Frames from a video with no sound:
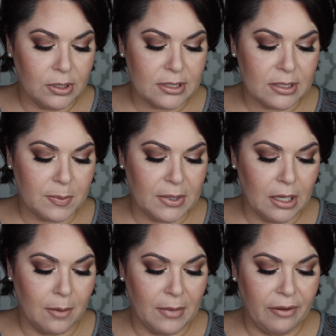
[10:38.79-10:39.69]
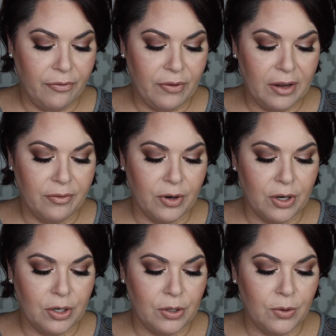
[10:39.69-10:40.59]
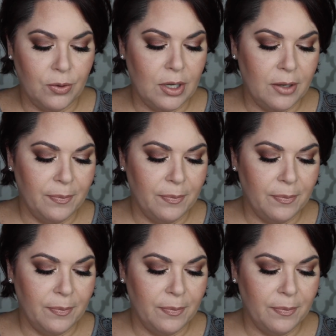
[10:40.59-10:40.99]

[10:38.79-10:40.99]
this has become my favorite nude.